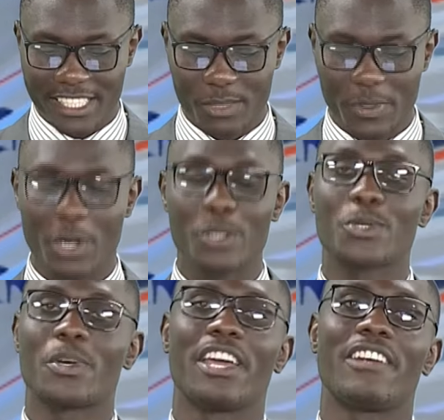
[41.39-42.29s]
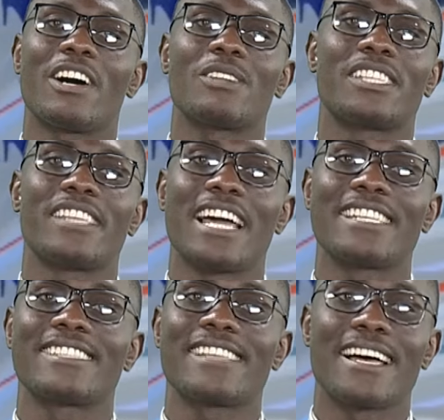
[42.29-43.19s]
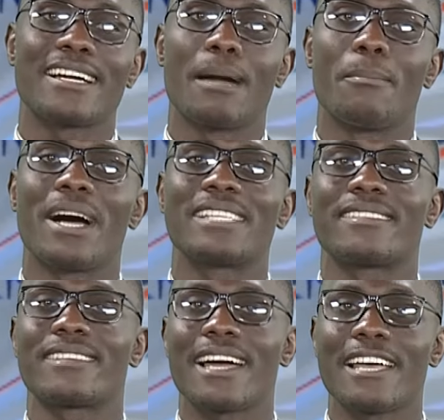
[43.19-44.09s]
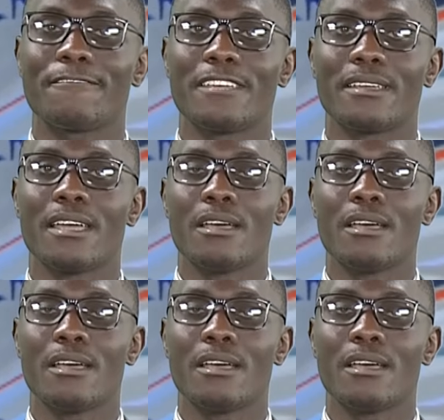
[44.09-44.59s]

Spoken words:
We also herald the unsung but thriving